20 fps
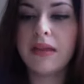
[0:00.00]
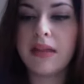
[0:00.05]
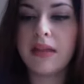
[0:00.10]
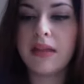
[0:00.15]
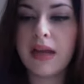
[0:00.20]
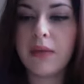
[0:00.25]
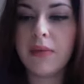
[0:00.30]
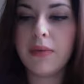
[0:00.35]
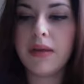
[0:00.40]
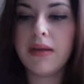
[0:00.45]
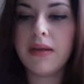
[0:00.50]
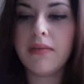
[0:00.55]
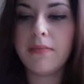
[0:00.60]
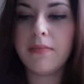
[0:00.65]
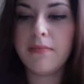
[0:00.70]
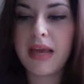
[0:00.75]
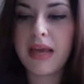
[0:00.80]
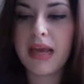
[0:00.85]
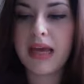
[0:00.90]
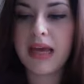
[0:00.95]
Liquid
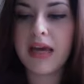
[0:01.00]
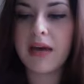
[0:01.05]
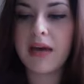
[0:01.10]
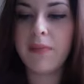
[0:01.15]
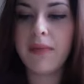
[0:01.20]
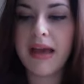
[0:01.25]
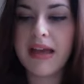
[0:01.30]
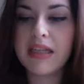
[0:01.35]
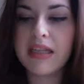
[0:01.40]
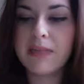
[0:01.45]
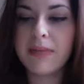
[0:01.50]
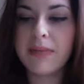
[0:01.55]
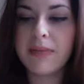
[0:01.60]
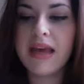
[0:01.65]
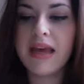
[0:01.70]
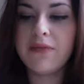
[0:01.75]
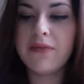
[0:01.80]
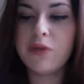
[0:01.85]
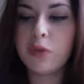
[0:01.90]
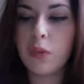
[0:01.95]
Makeup
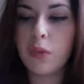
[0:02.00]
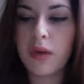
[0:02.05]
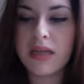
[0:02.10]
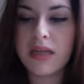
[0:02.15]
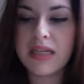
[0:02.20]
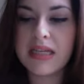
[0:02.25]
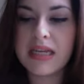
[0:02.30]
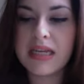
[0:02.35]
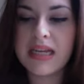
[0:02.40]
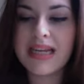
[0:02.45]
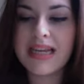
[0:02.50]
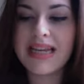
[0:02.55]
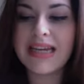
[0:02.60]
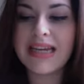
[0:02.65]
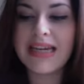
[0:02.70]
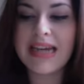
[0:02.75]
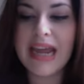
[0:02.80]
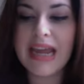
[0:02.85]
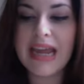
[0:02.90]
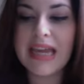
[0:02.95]
SPF 20
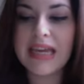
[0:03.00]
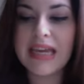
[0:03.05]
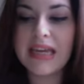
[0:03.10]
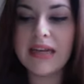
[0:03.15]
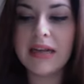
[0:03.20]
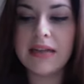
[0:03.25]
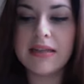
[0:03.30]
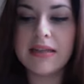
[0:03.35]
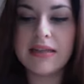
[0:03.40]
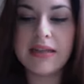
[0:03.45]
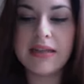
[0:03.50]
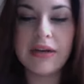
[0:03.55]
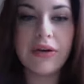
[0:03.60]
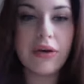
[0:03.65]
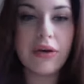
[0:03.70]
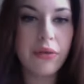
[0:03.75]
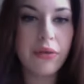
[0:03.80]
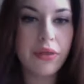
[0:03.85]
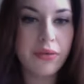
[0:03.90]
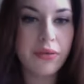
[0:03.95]
in Naked
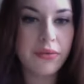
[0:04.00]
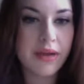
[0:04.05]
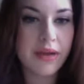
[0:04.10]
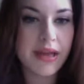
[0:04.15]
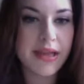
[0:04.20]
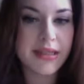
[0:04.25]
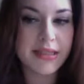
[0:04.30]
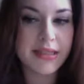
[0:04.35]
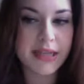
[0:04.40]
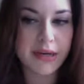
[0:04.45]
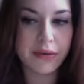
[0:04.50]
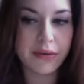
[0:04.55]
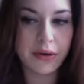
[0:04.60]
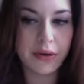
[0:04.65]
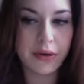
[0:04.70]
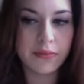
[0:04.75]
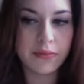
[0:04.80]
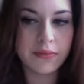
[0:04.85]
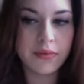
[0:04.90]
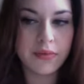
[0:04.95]
030.
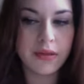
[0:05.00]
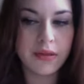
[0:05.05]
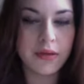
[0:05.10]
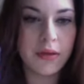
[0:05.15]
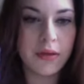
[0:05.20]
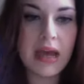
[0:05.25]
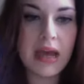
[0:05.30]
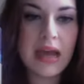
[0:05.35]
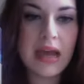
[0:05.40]
Okay?